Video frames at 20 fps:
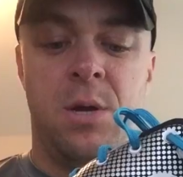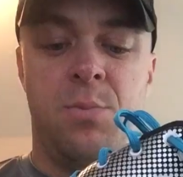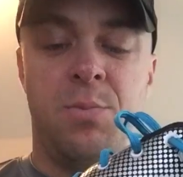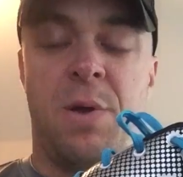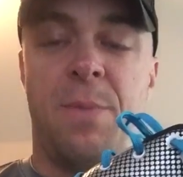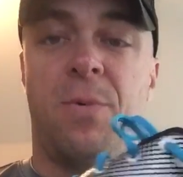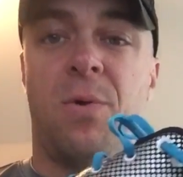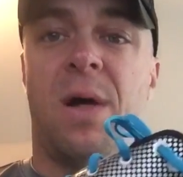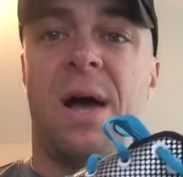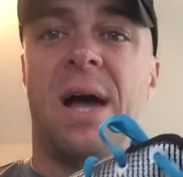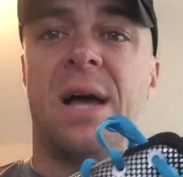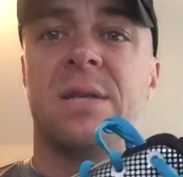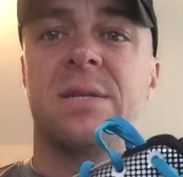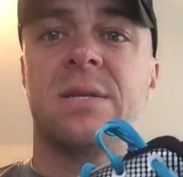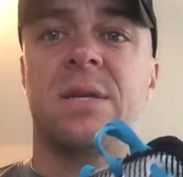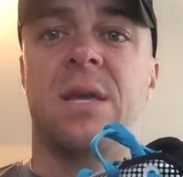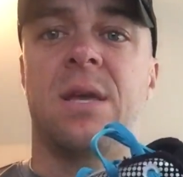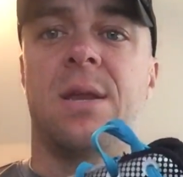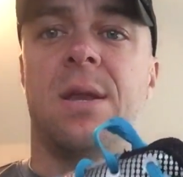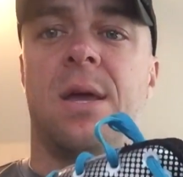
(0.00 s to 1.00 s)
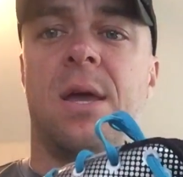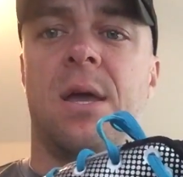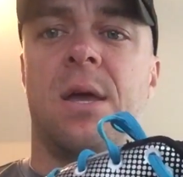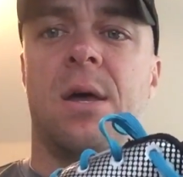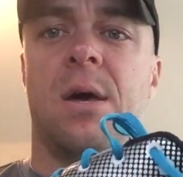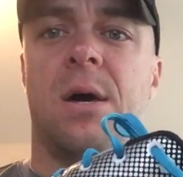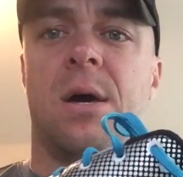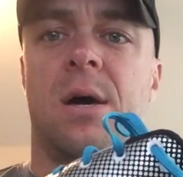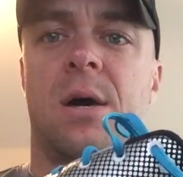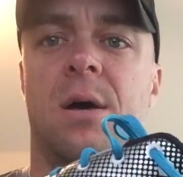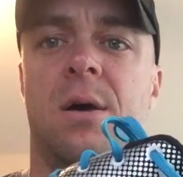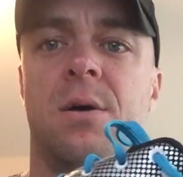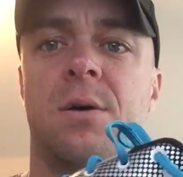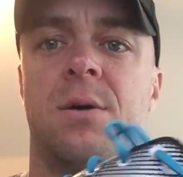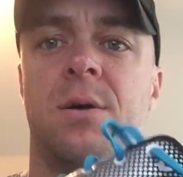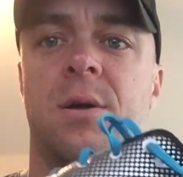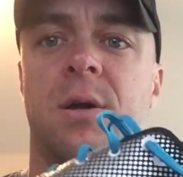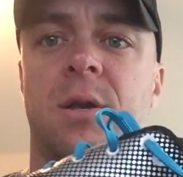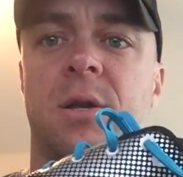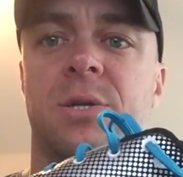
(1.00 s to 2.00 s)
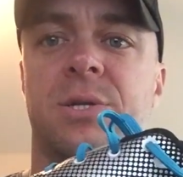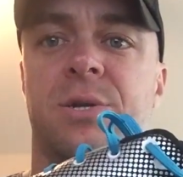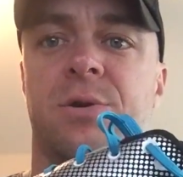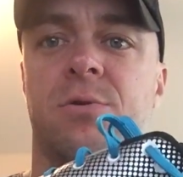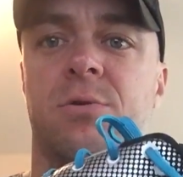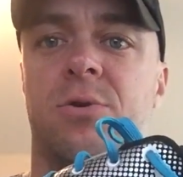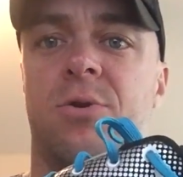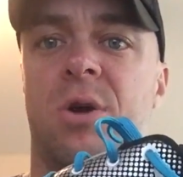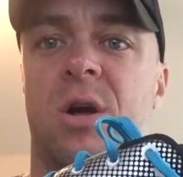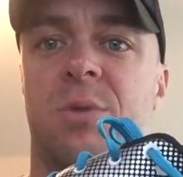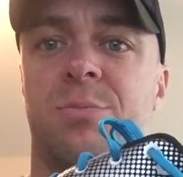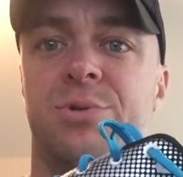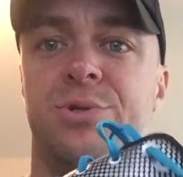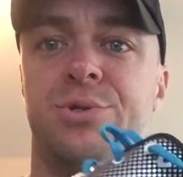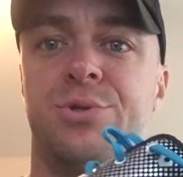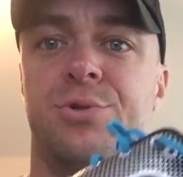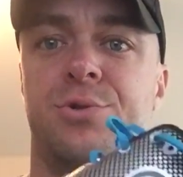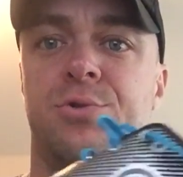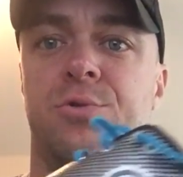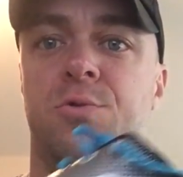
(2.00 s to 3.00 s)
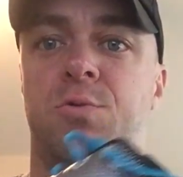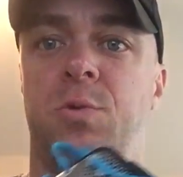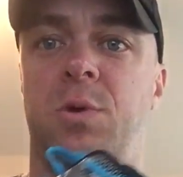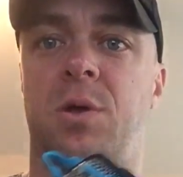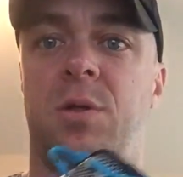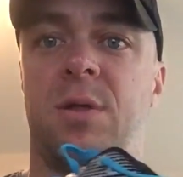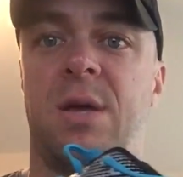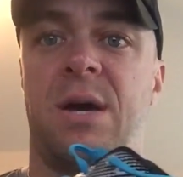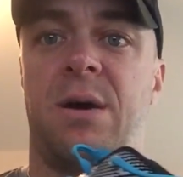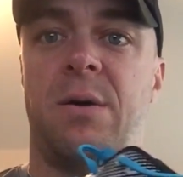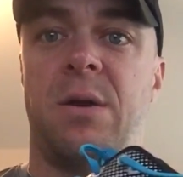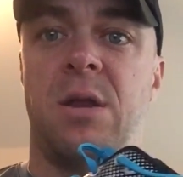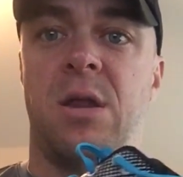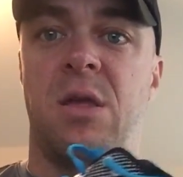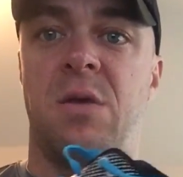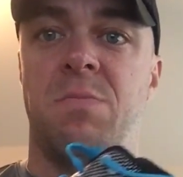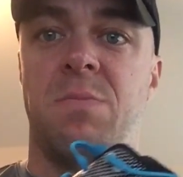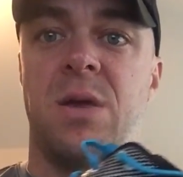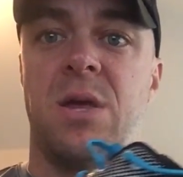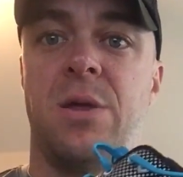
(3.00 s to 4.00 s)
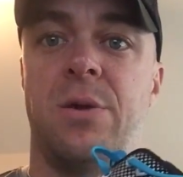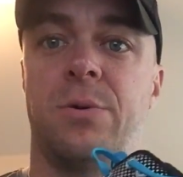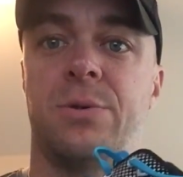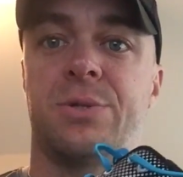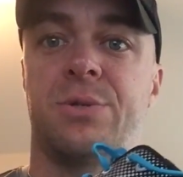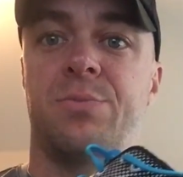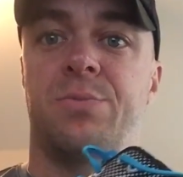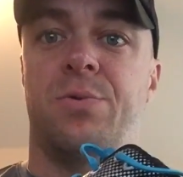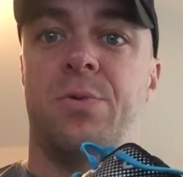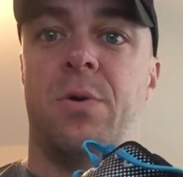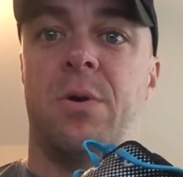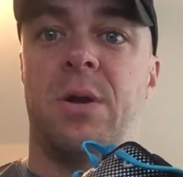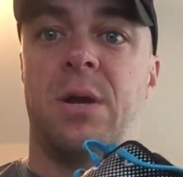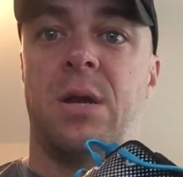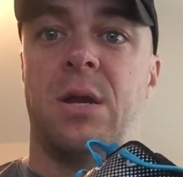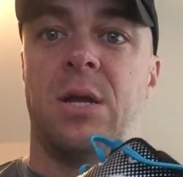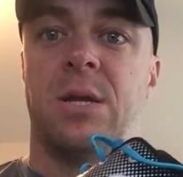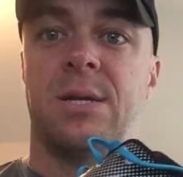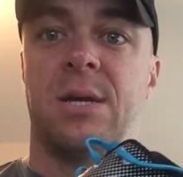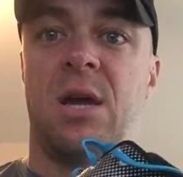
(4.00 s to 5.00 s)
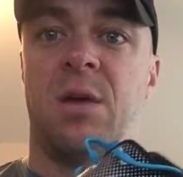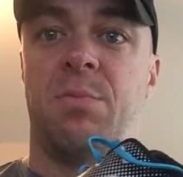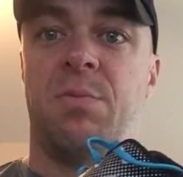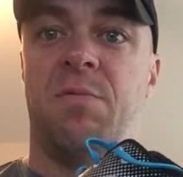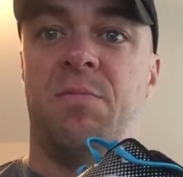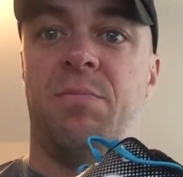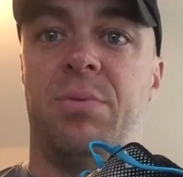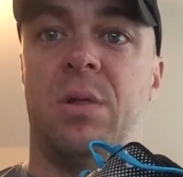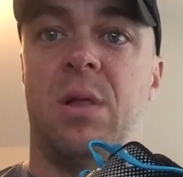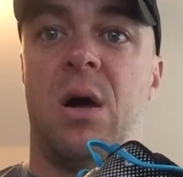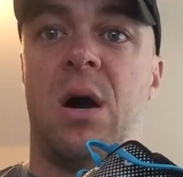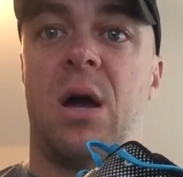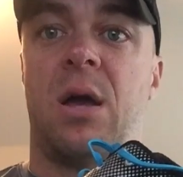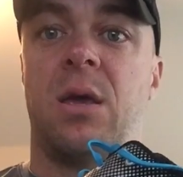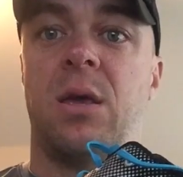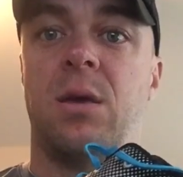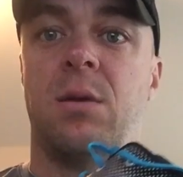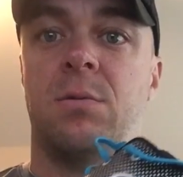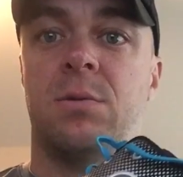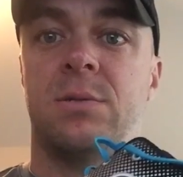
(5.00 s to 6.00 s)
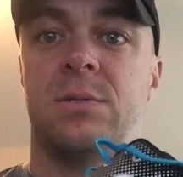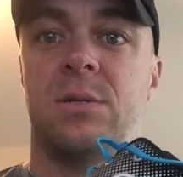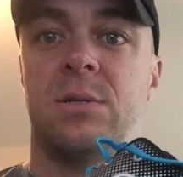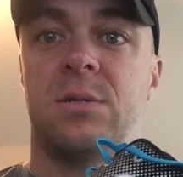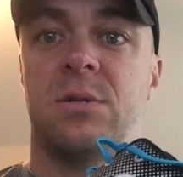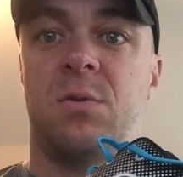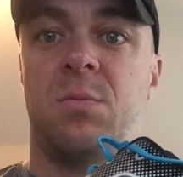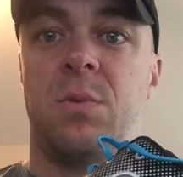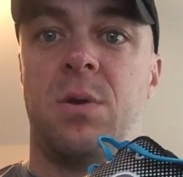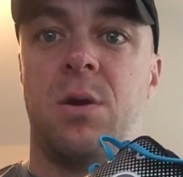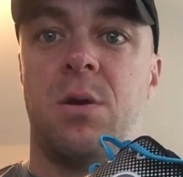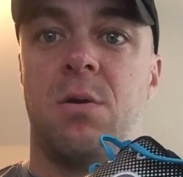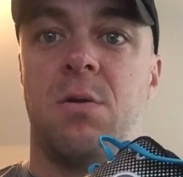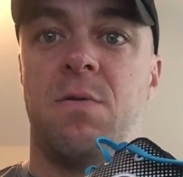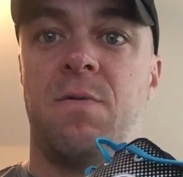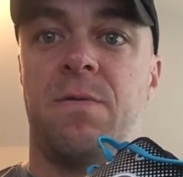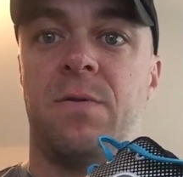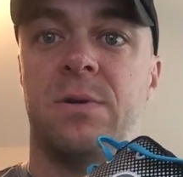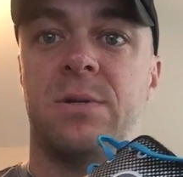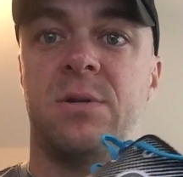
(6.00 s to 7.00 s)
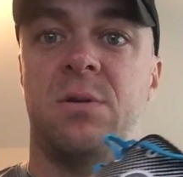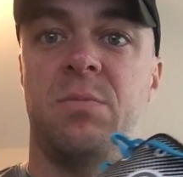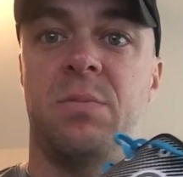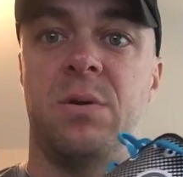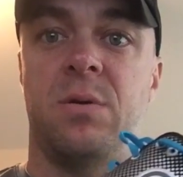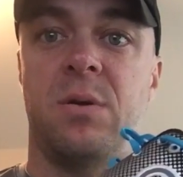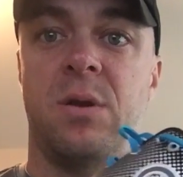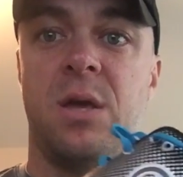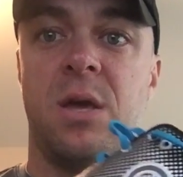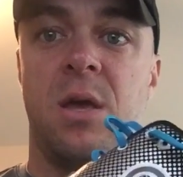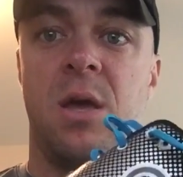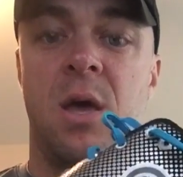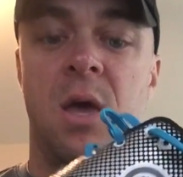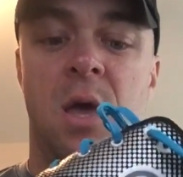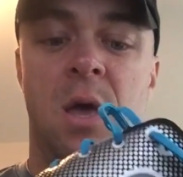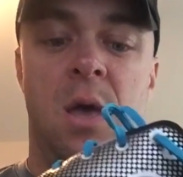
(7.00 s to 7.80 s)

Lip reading: People ask in a zero drop shoe without any medial support, any type block system here for stability,